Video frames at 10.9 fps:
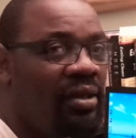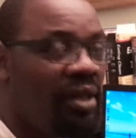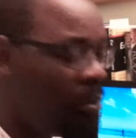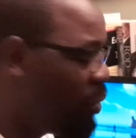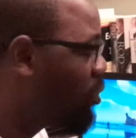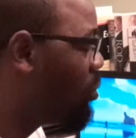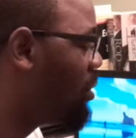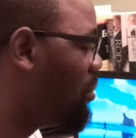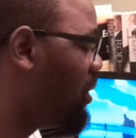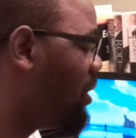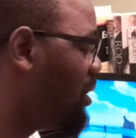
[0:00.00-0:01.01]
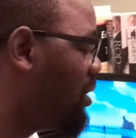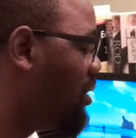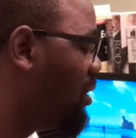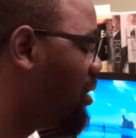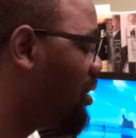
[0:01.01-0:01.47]
the book will be
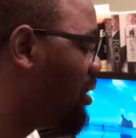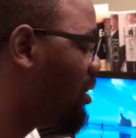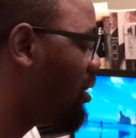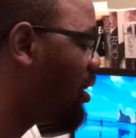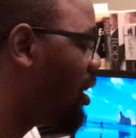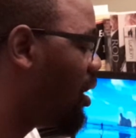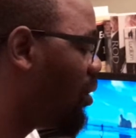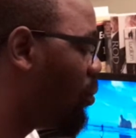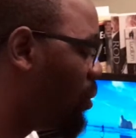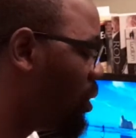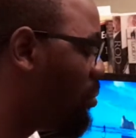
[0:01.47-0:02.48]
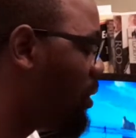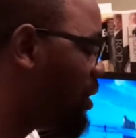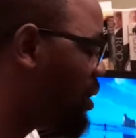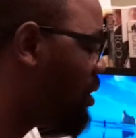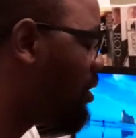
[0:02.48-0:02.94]
will
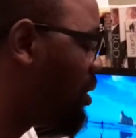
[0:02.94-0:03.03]
be